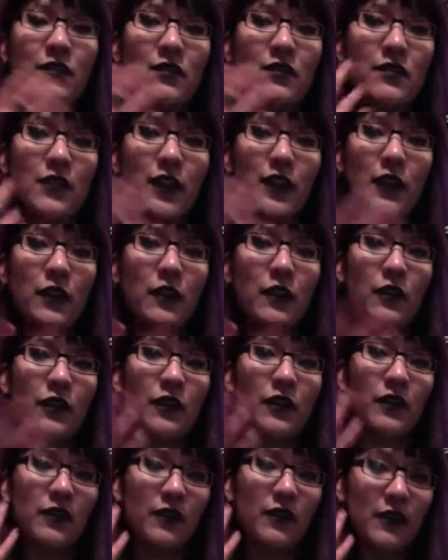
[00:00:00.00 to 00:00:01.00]

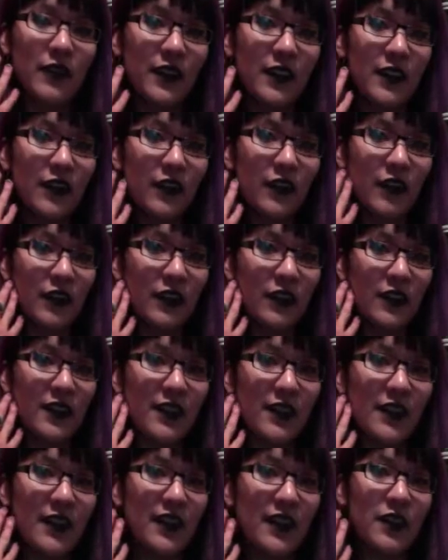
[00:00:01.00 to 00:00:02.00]
as far as
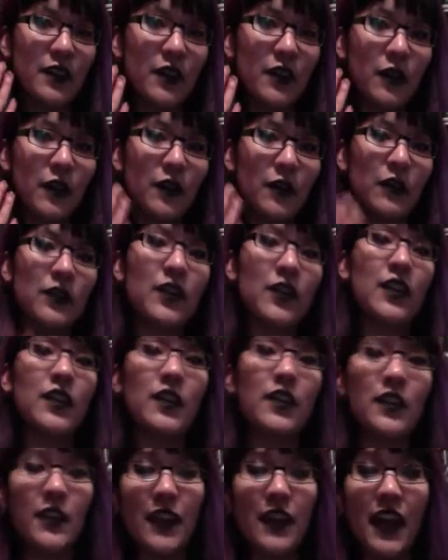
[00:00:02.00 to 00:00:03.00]
skin goes,
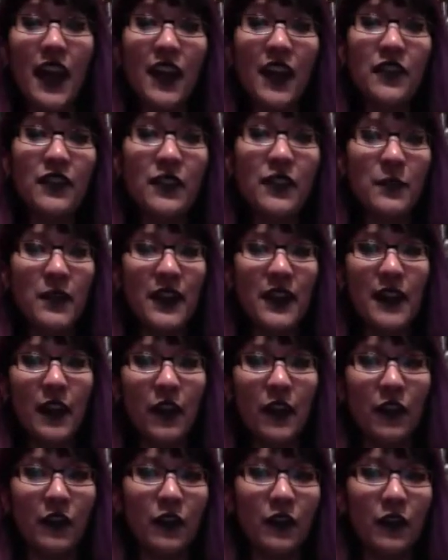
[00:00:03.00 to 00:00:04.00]
you have to be
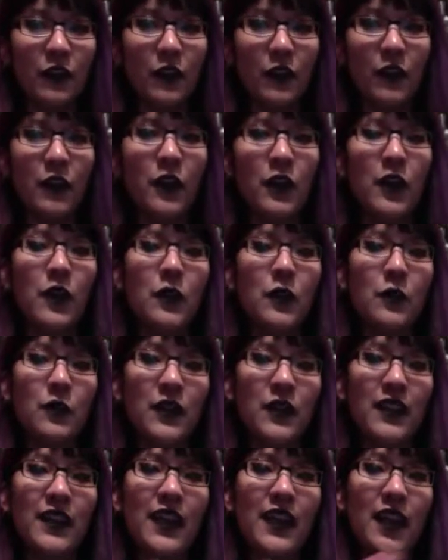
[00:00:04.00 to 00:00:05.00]
careful
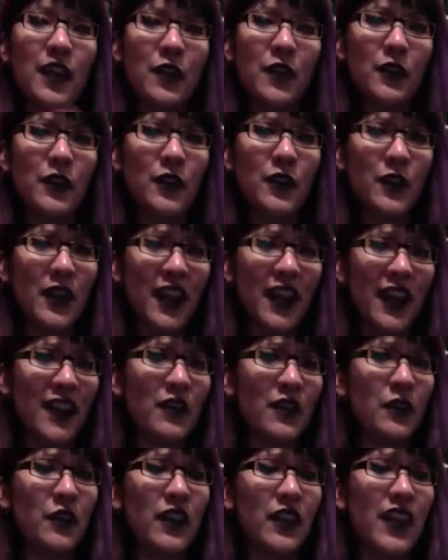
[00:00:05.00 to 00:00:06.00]
with how you
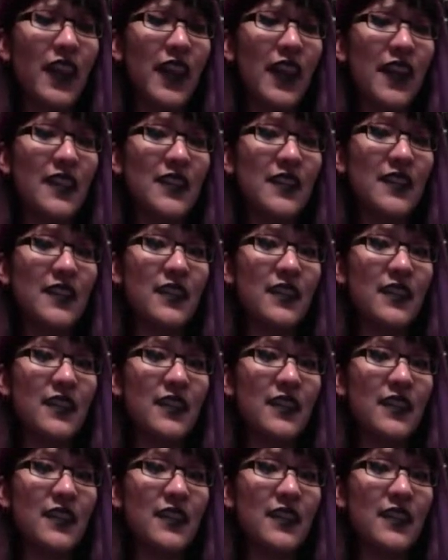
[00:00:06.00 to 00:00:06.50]
handle that.